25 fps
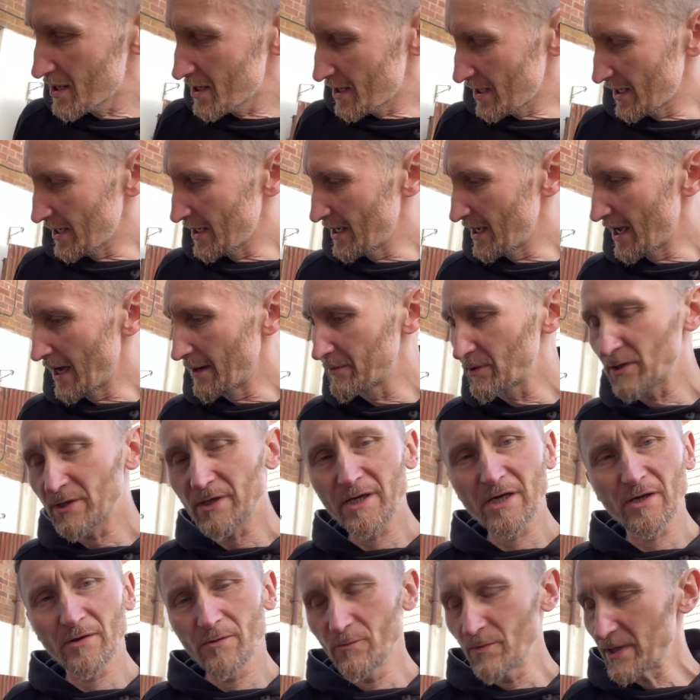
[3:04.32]
Uh, I'm gonna
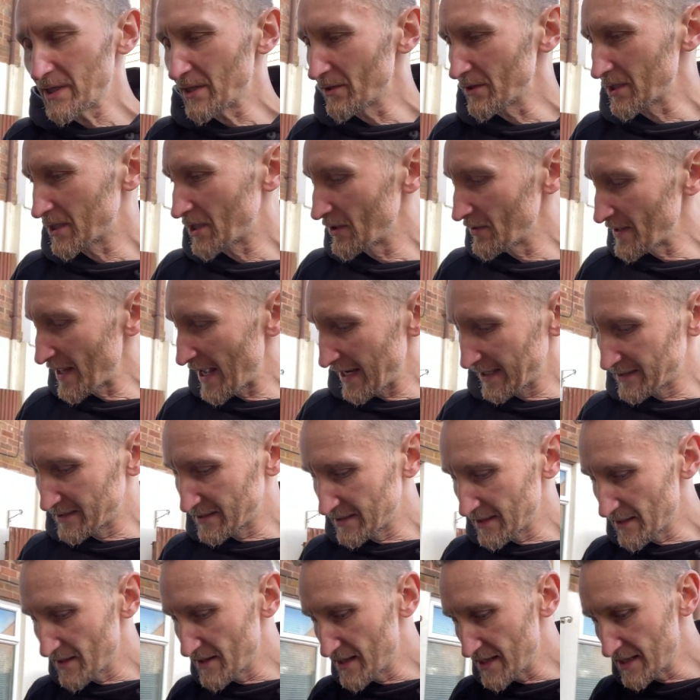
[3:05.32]
we're gonna connect
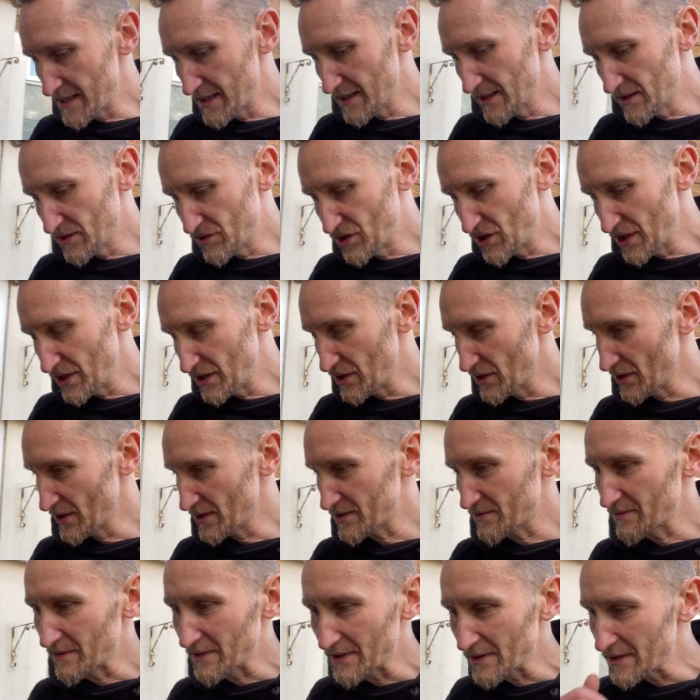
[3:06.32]
the
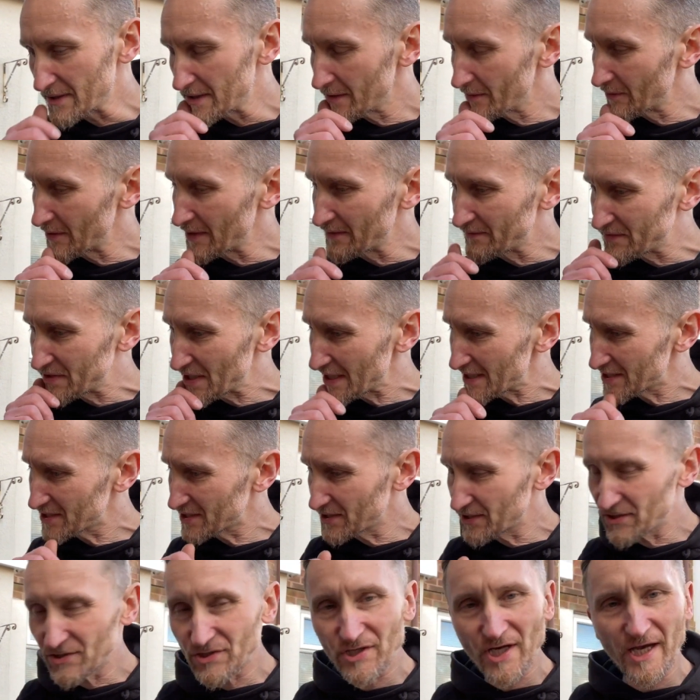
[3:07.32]
Genius. We're gonna we've just
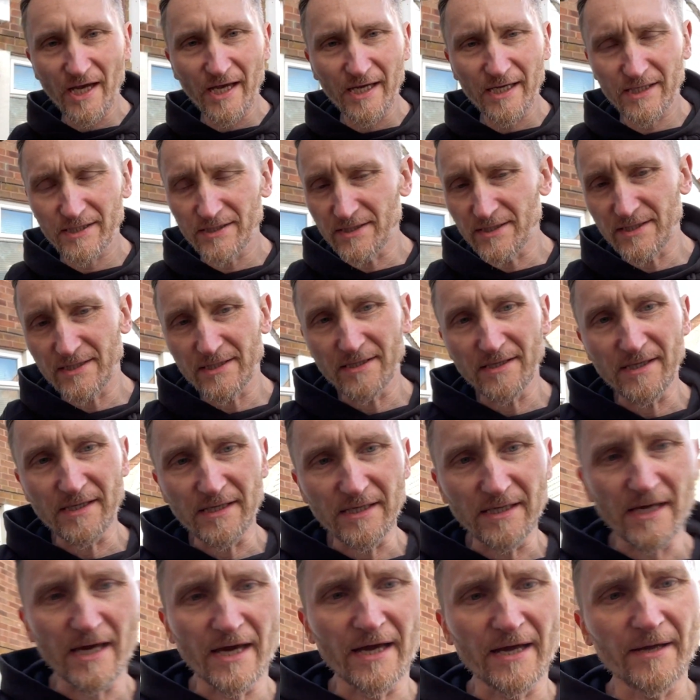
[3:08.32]
checked the
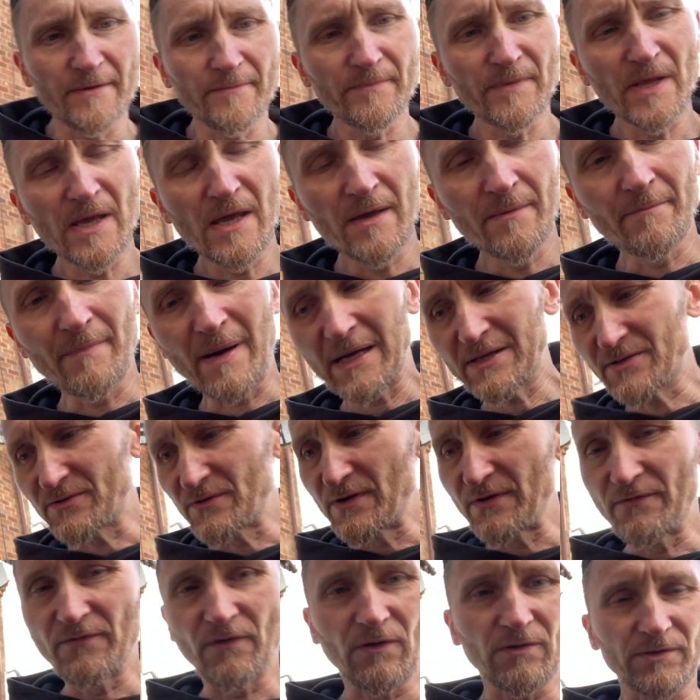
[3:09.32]
uh,
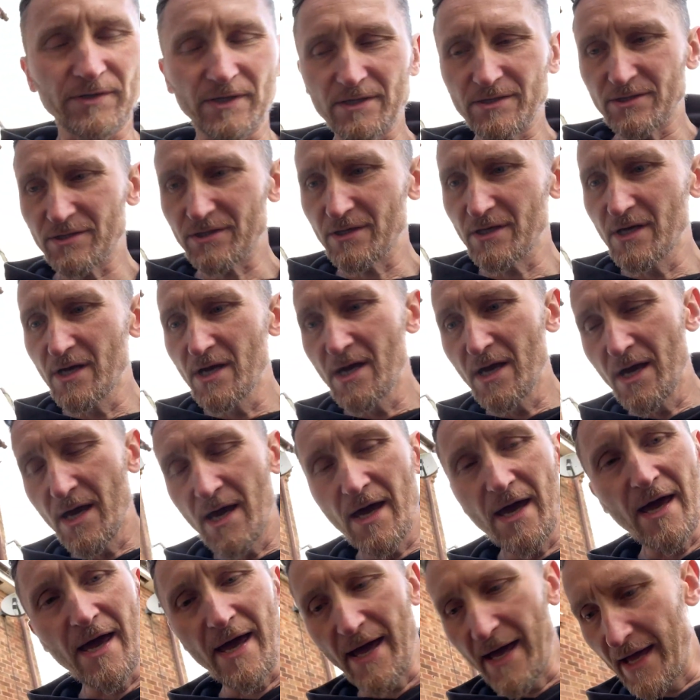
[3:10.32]
battery voltage,
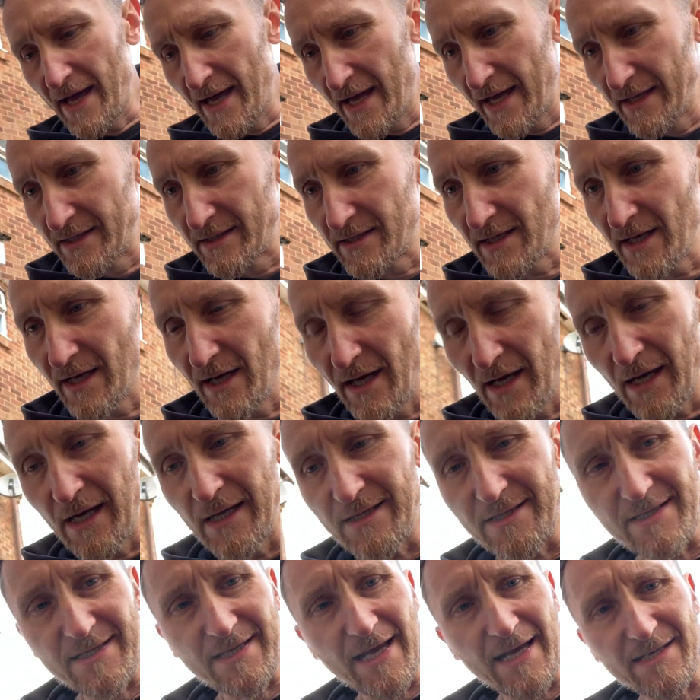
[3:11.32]
and uh,
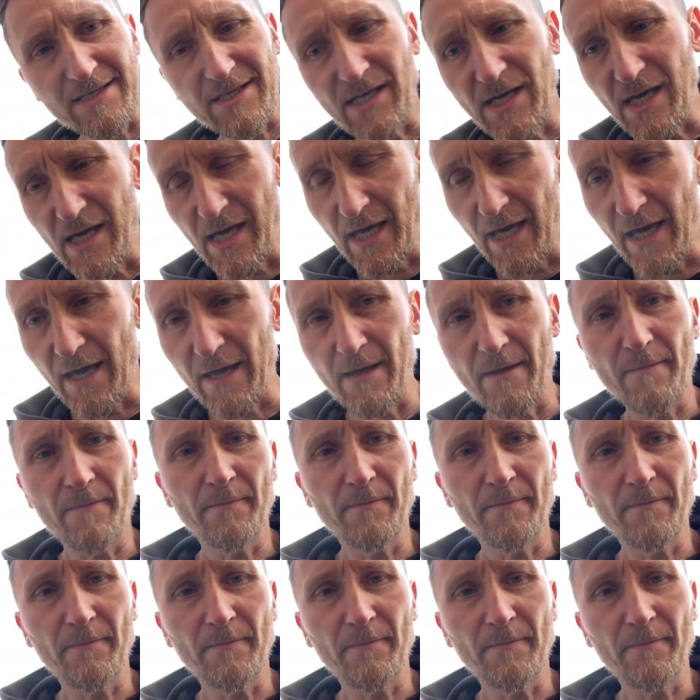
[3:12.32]
it says here.